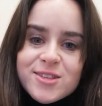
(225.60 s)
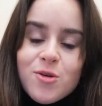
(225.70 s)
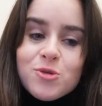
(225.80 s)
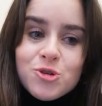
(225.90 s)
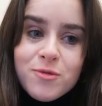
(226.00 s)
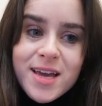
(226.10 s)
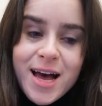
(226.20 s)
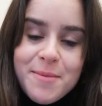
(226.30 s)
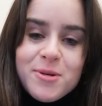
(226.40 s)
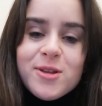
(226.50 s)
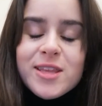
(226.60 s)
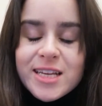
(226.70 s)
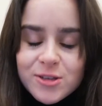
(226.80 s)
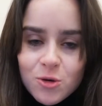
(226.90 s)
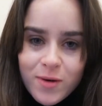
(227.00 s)
So to recap,
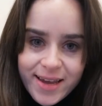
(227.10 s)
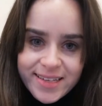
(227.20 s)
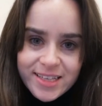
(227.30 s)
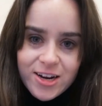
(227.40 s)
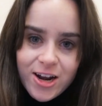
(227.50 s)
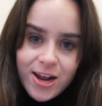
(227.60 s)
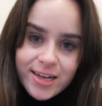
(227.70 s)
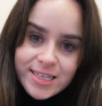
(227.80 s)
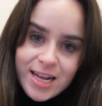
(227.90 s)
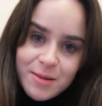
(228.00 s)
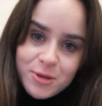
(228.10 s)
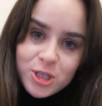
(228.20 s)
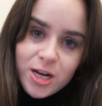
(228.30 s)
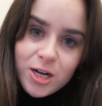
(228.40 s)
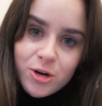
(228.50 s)
these are the ways that I like to help a
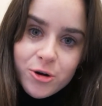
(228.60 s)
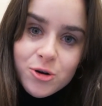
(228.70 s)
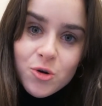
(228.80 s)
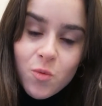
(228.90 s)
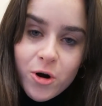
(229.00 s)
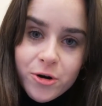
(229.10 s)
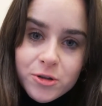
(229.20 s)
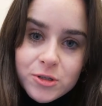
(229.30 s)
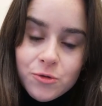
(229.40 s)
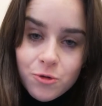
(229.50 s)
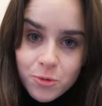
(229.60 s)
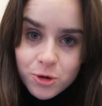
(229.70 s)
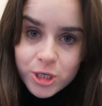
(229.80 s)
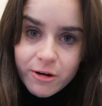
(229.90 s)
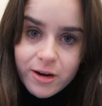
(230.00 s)
child learn new words through
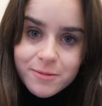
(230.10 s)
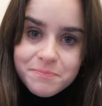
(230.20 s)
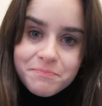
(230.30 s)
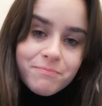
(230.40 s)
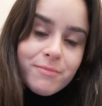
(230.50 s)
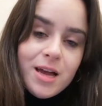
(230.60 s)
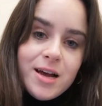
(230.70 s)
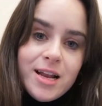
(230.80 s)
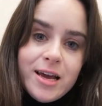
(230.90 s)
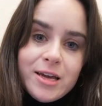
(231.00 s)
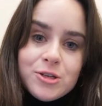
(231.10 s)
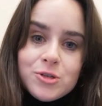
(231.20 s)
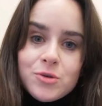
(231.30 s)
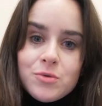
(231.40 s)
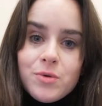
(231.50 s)
book sharing. I like
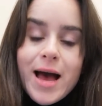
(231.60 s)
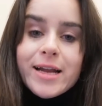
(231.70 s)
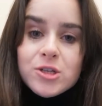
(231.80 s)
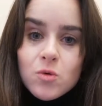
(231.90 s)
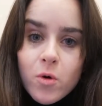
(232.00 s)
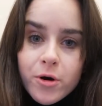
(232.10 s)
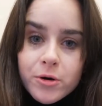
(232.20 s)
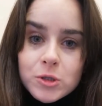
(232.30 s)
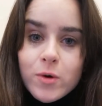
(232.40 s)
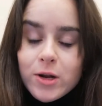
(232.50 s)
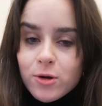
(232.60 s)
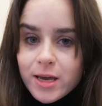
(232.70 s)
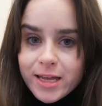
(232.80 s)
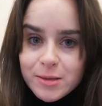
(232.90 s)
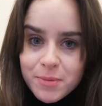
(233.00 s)
to add new words while
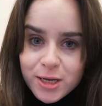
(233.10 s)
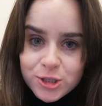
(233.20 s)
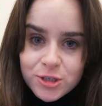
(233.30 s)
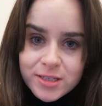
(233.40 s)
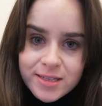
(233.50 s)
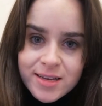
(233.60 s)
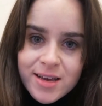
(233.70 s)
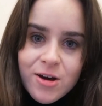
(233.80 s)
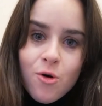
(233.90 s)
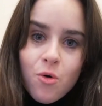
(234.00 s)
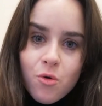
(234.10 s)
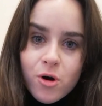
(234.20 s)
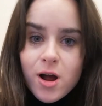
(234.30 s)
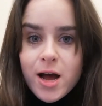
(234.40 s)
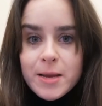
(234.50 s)
looking at the pictures,
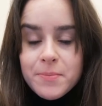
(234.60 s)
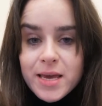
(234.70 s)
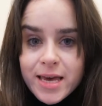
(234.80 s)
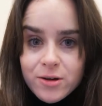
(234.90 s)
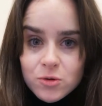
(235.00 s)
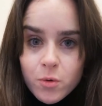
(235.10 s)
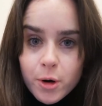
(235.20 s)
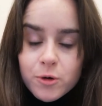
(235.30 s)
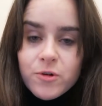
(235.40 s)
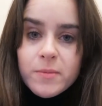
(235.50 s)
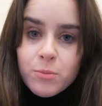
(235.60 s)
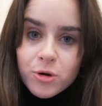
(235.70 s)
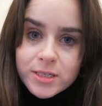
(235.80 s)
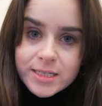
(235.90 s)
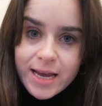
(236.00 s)
or I pick out a word from the
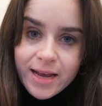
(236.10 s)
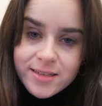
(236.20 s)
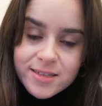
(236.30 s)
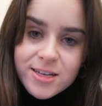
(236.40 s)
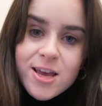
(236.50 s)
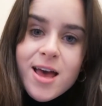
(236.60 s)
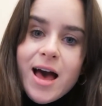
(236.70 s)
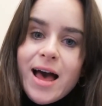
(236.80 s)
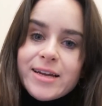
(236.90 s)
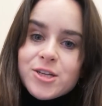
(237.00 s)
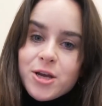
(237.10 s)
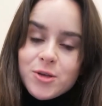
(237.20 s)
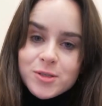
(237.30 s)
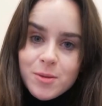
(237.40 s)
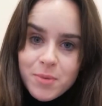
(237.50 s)
printed text and I
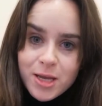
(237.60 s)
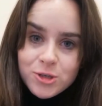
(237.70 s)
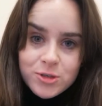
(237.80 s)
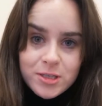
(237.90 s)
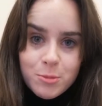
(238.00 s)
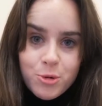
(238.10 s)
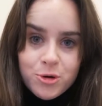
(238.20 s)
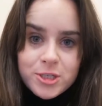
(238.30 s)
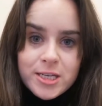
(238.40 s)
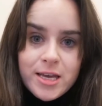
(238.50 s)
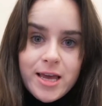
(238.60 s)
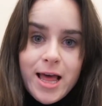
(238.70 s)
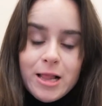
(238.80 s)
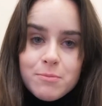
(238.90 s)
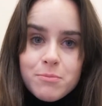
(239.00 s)
use the pictures in the book to
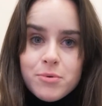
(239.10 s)
help